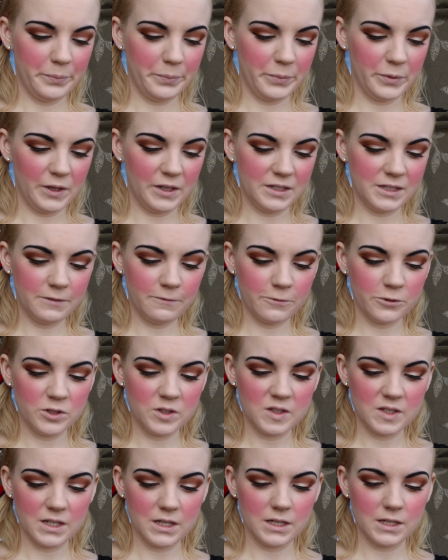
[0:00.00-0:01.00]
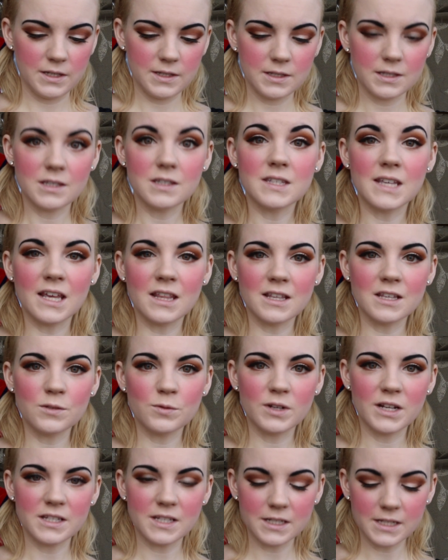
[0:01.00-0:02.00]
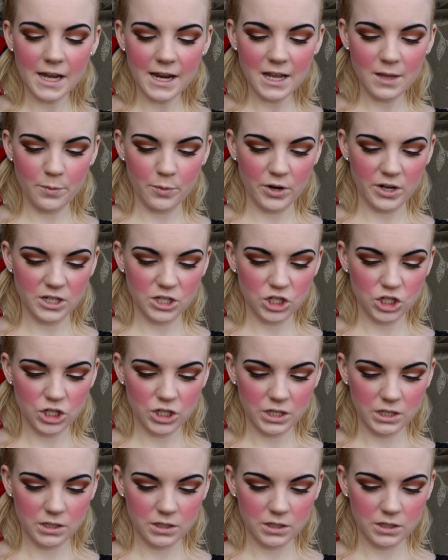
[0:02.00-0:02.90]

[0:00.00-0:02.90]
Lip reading: But the difference is that this one has a tiny brush.